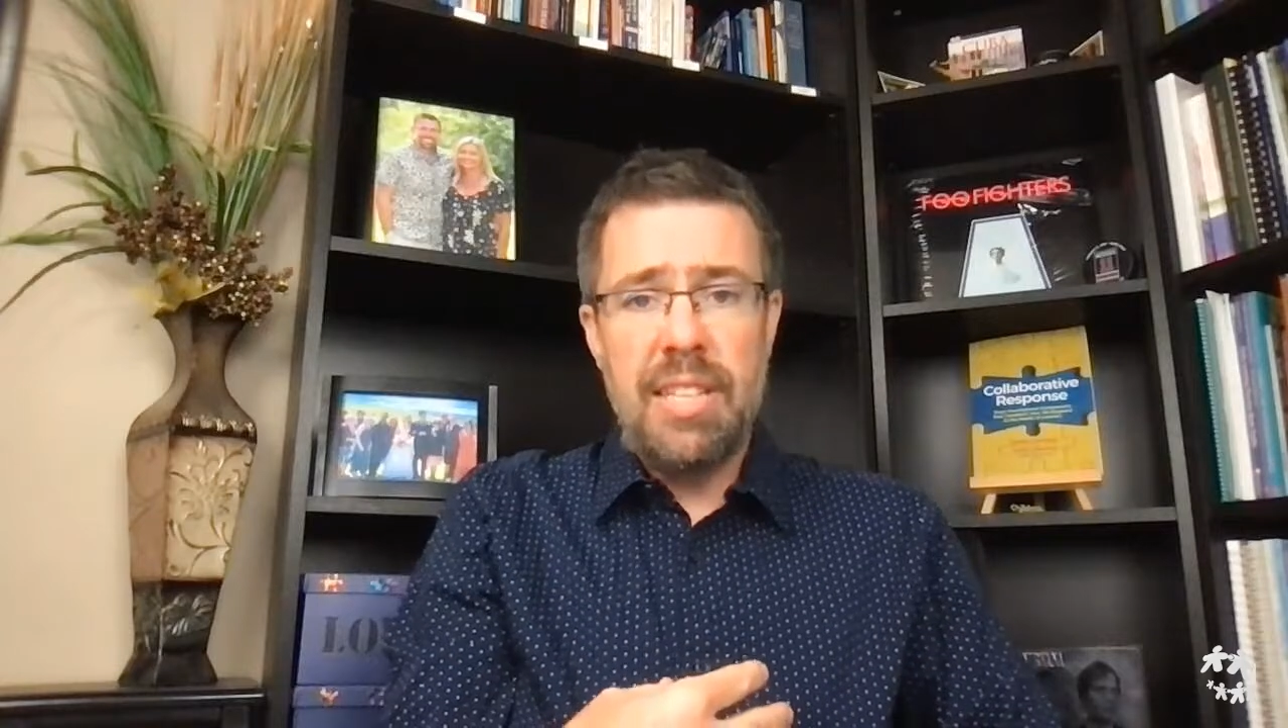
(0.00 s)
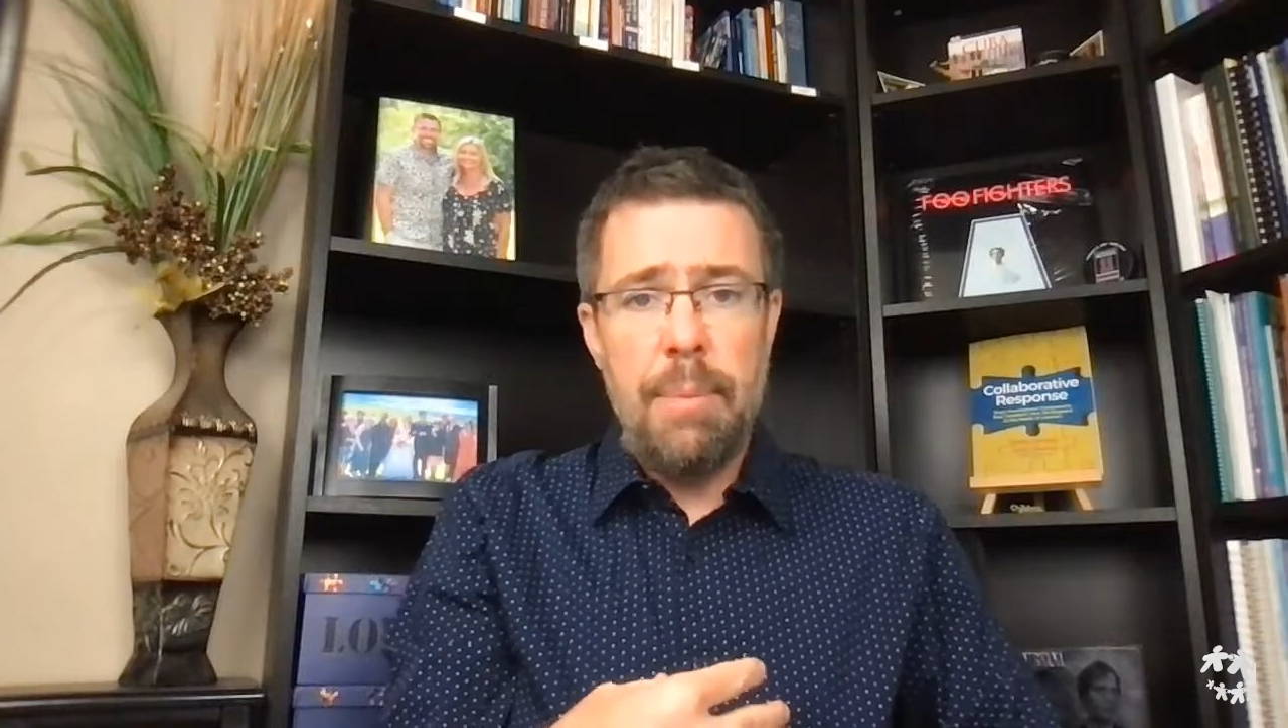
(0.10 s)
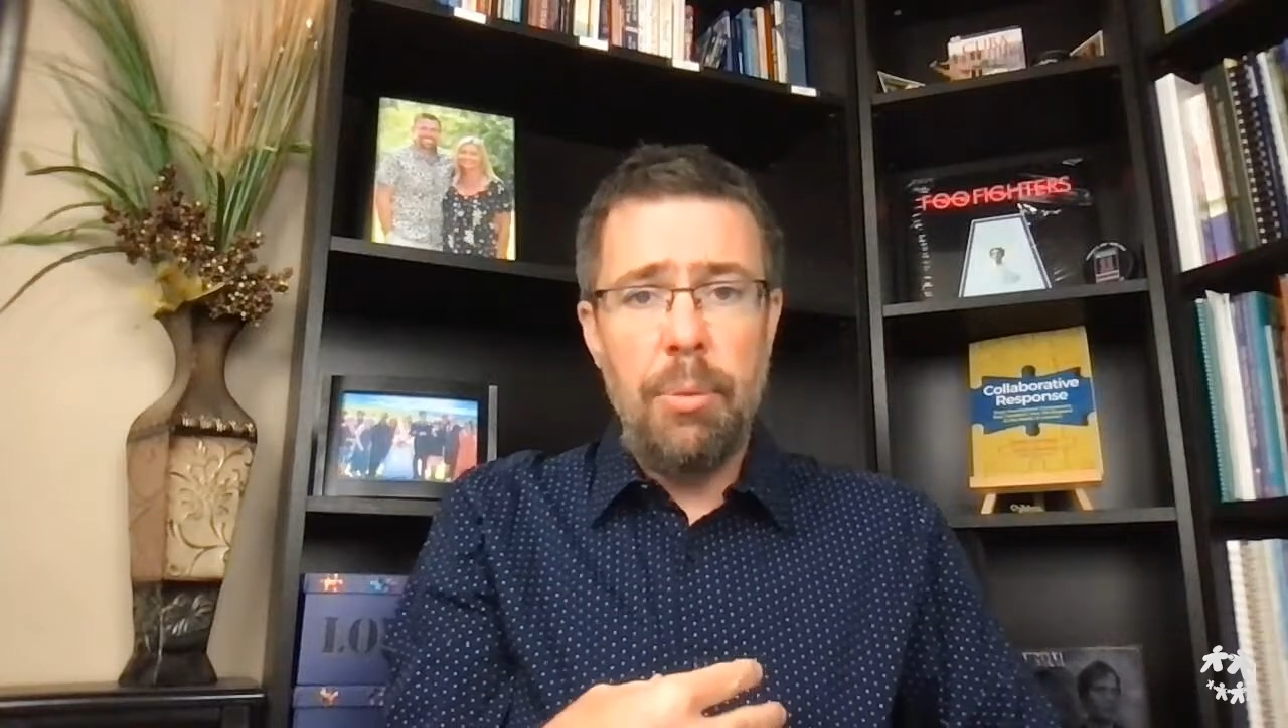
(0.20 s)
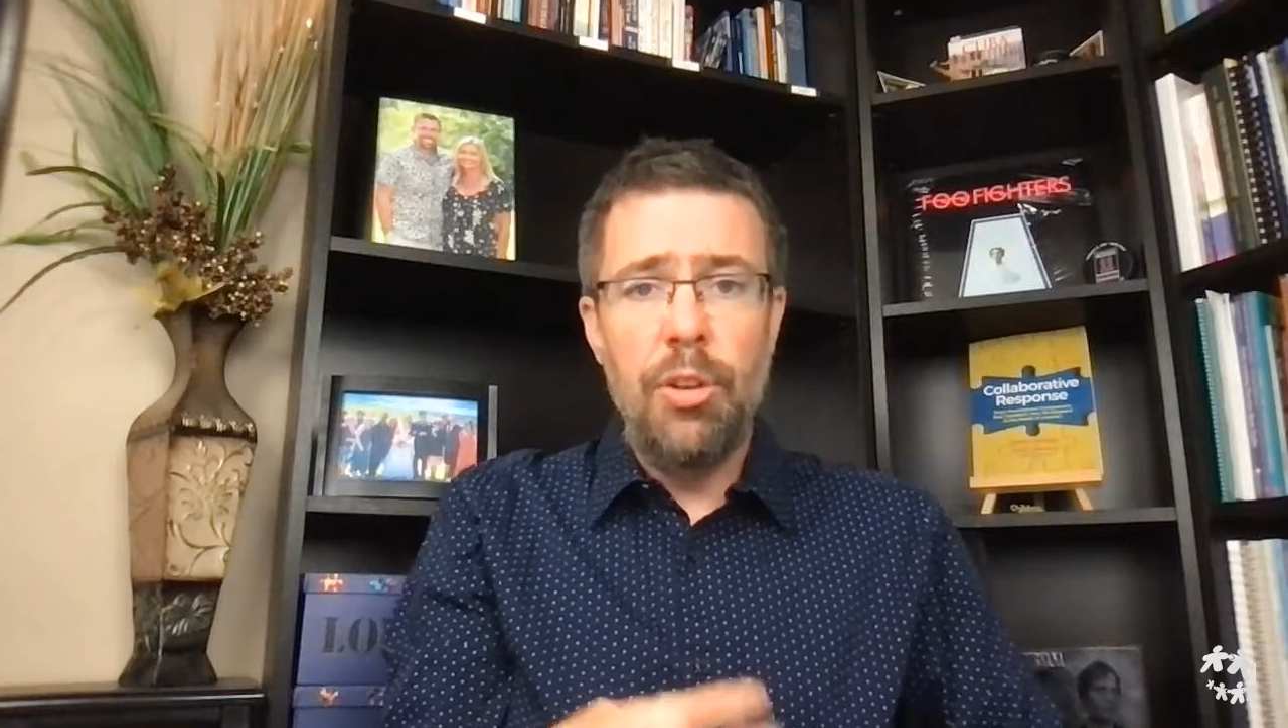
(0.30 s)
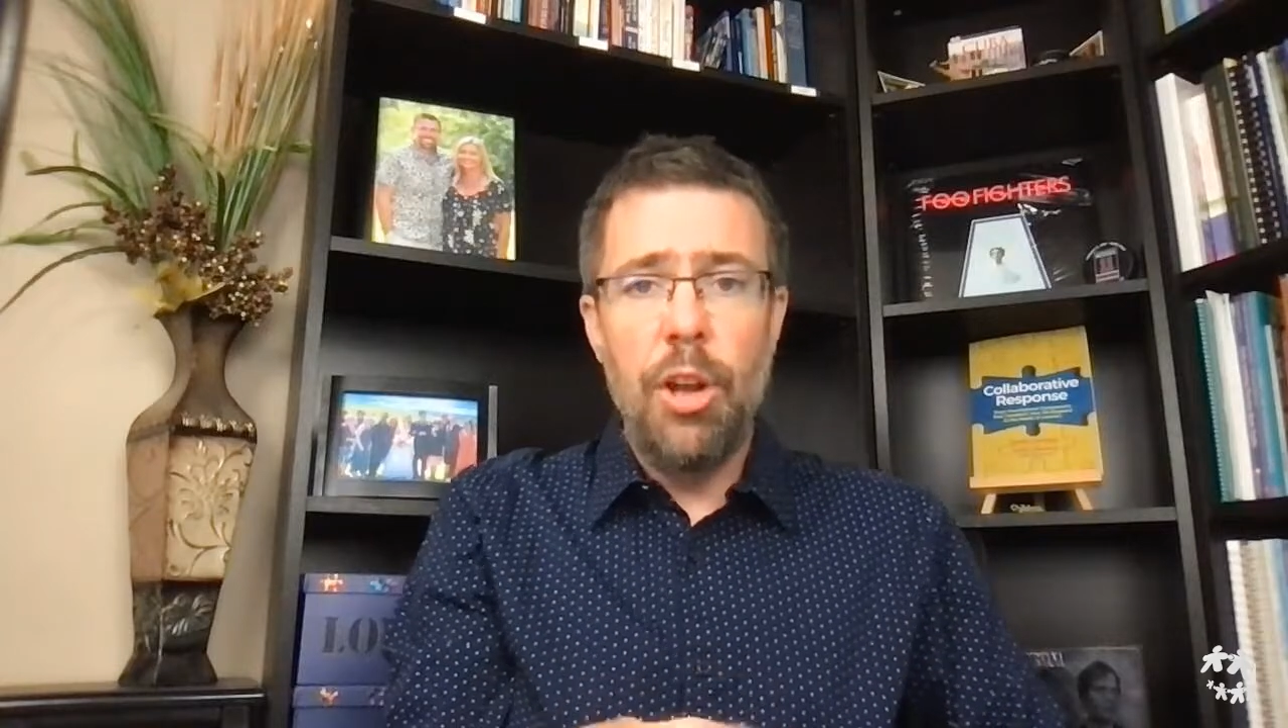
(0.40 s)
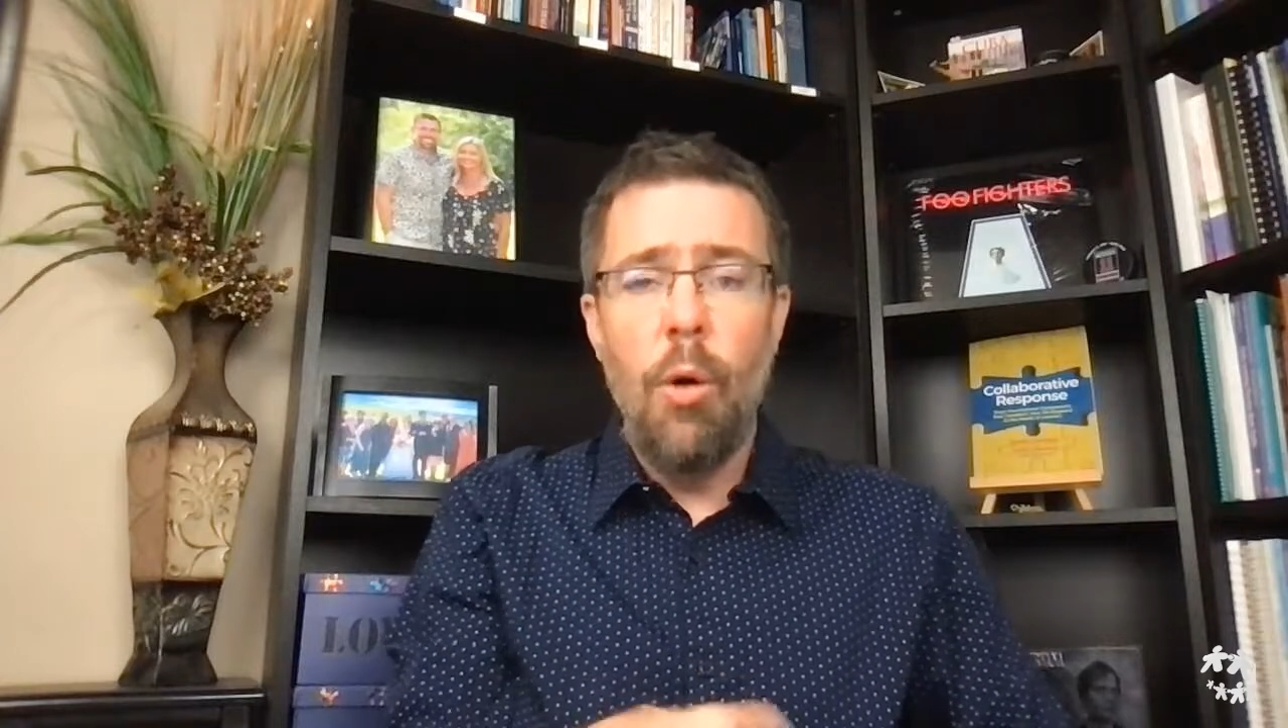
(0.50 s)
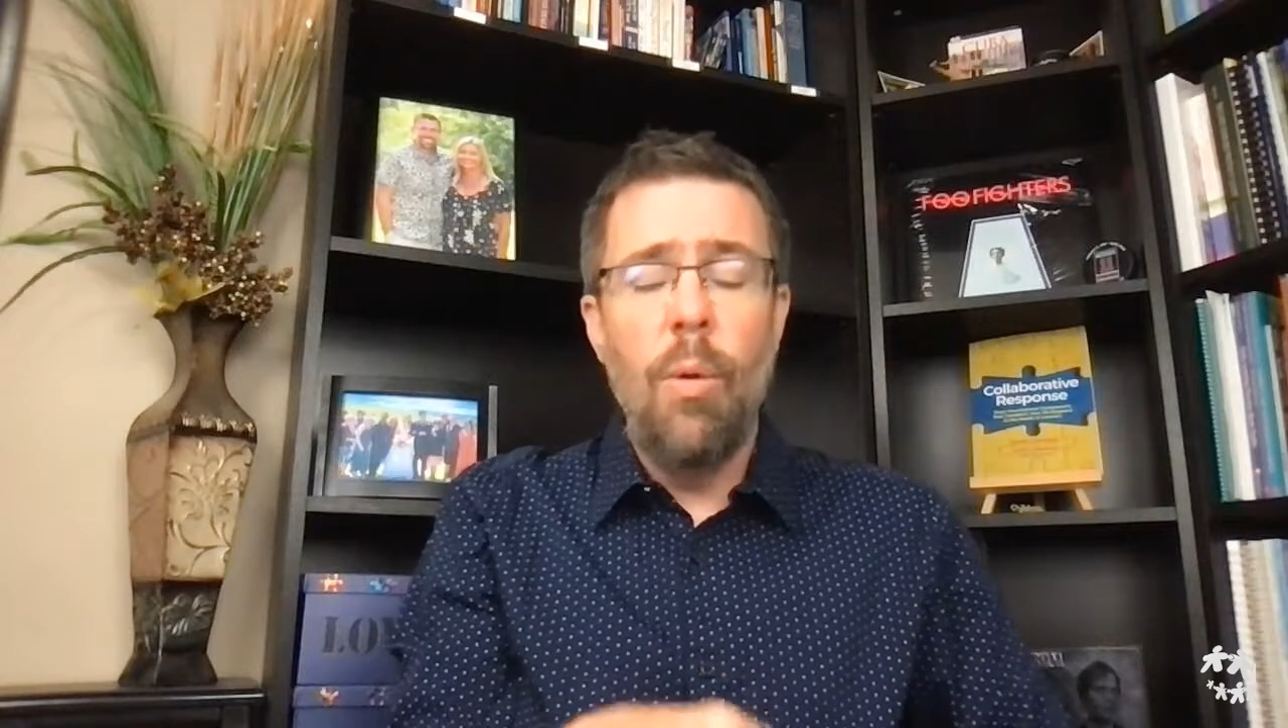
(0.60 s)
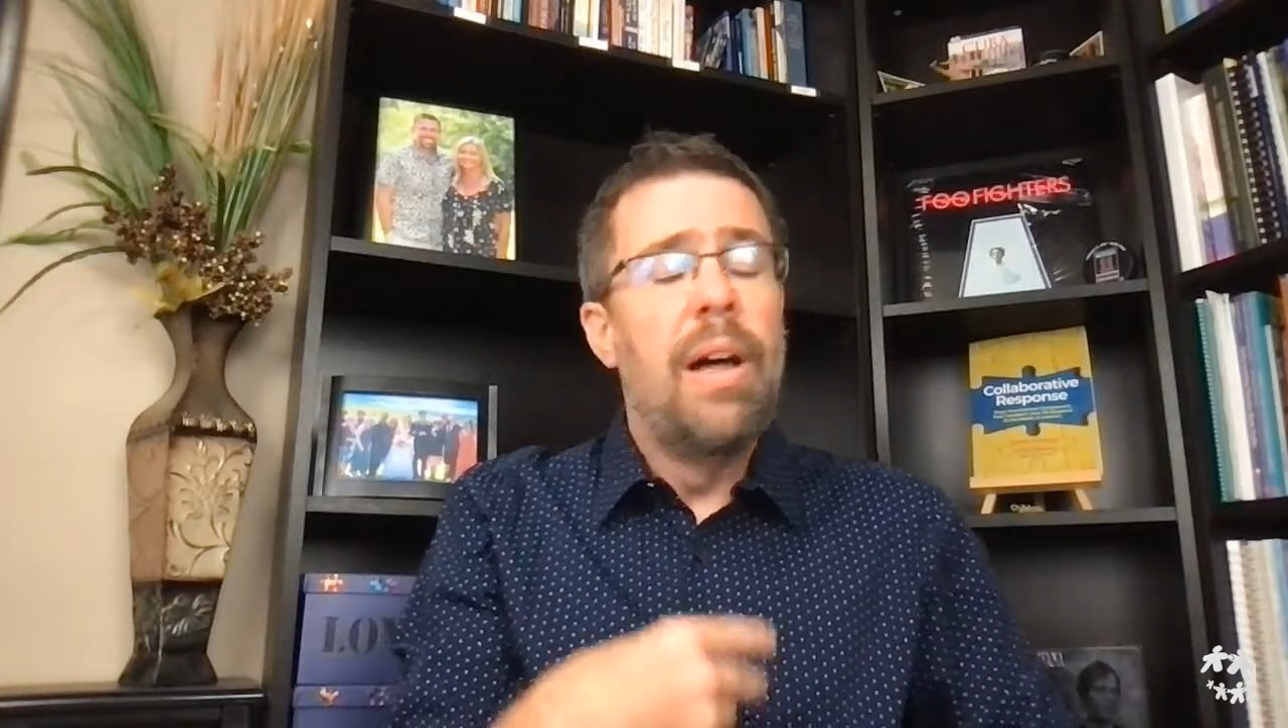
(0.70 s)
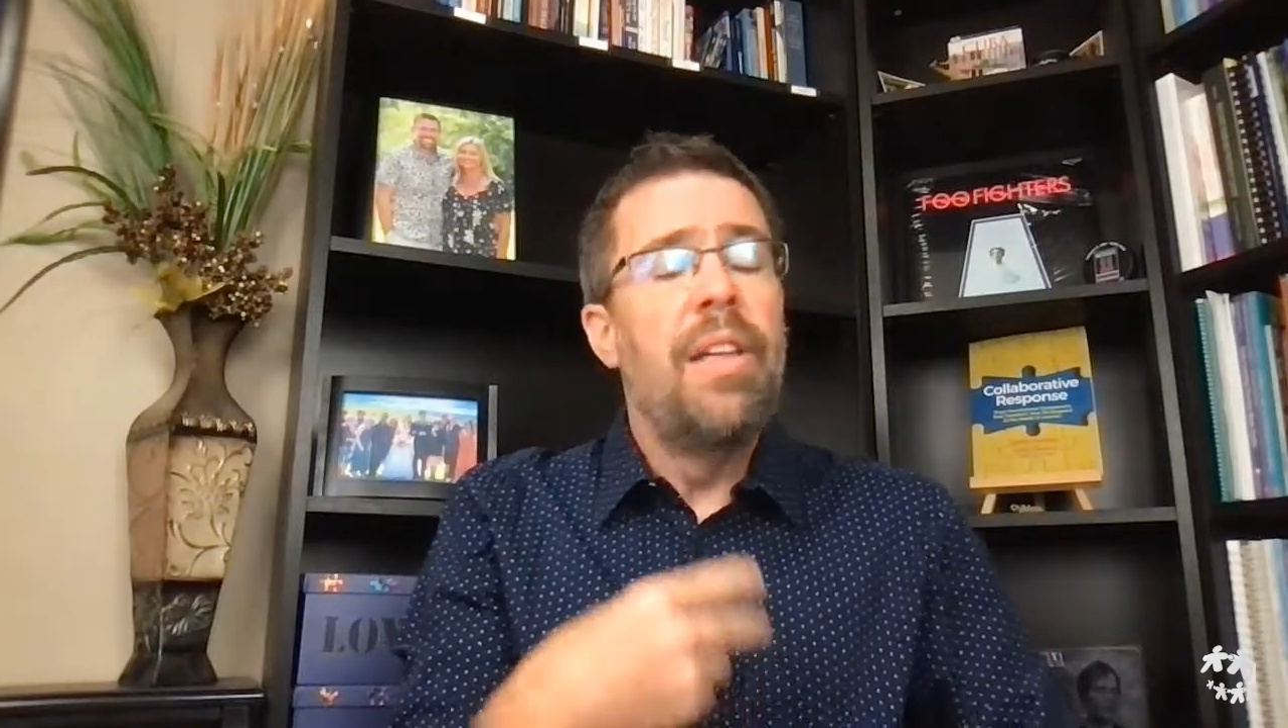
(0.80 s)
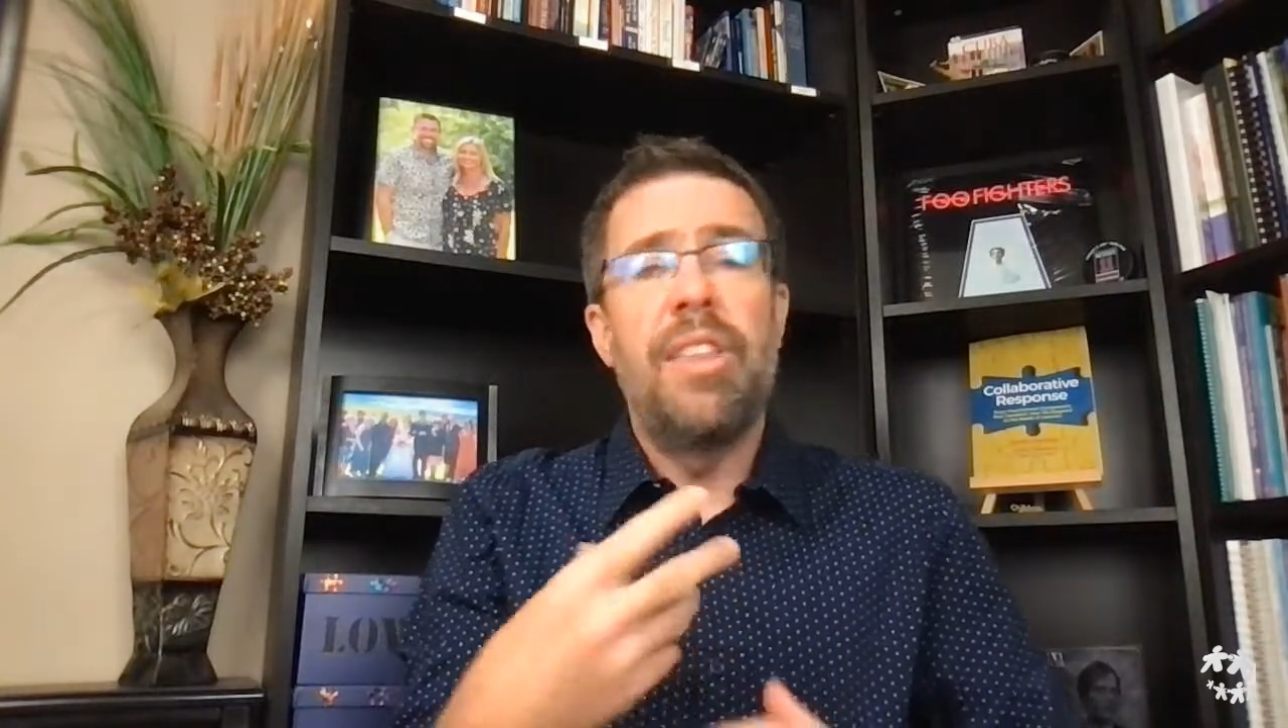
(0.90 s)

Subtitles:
table know